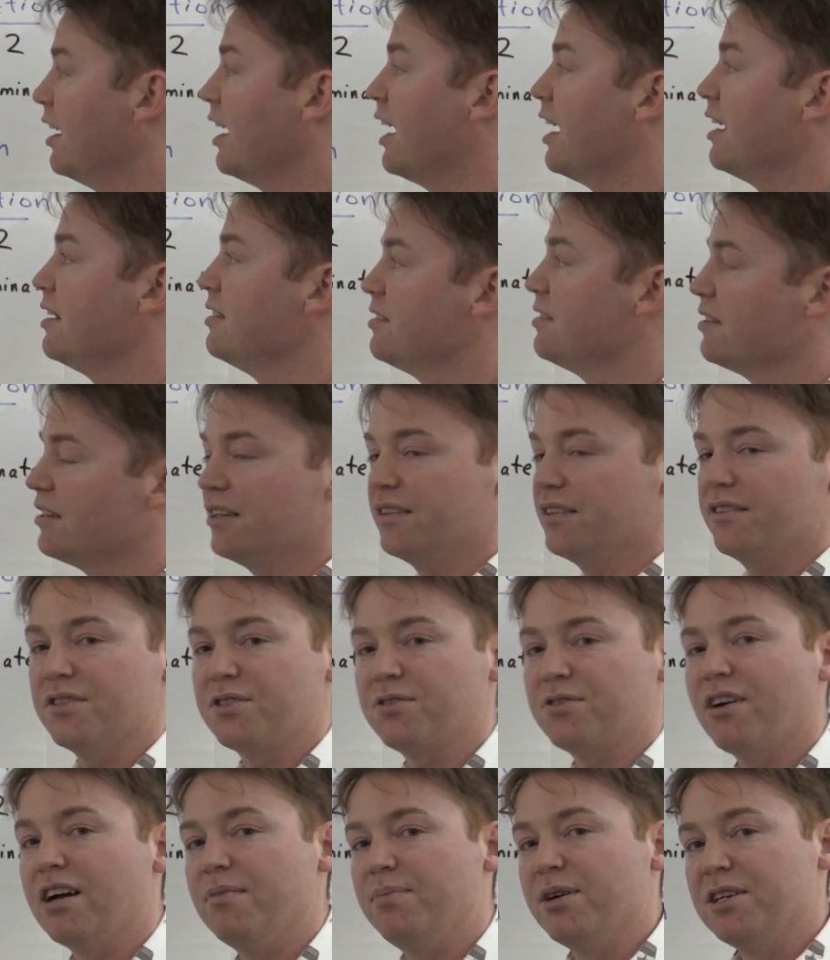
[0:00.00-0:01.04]
and the
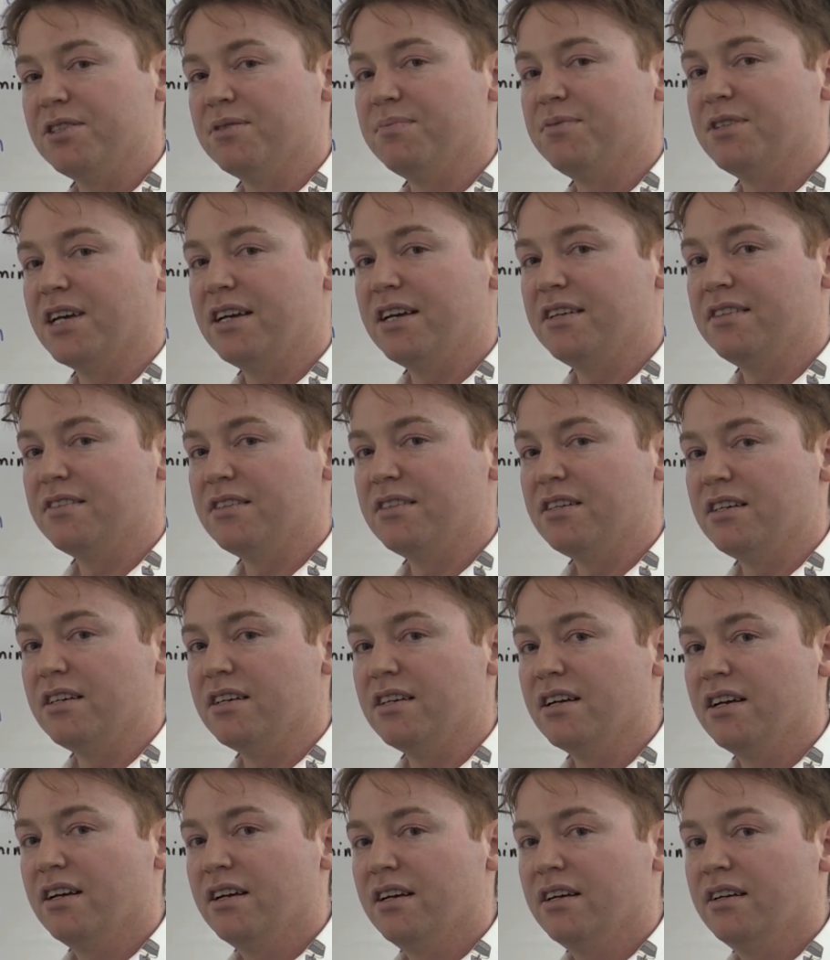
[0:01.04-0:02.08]
scribe has obtained the